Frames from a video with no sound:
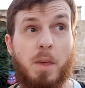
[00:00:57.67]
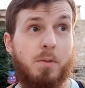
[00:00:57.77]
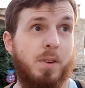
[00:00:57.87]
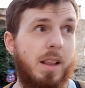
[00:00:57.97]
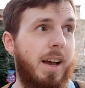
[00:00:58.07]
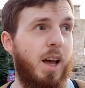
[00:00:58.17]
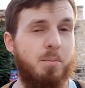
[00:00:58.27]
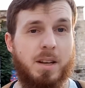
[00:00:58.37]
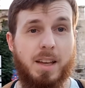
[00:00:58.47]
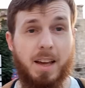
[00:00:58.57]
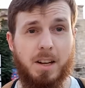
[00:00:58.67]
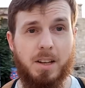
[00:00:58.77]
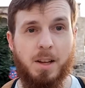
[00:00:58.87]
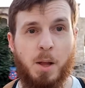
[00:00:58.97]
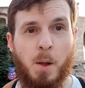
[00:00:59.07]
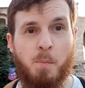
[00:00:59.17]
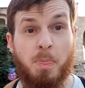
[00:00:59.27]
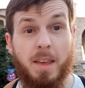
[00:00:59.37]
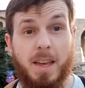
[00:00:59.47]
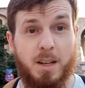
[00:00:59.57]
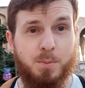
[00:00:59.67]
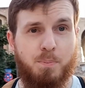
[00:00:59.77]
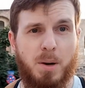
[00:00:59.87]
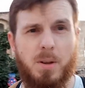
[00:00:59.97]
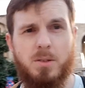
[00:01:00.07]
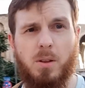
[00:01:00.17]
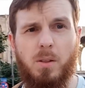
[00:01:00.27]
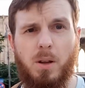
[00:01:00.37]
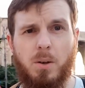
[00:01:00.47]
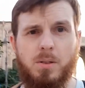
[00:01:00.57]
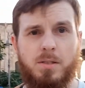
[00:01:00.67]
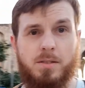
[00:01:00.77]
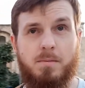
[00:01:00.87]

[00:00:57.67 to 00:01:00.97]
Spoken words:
I feel like I've been kind of in a spiritual low,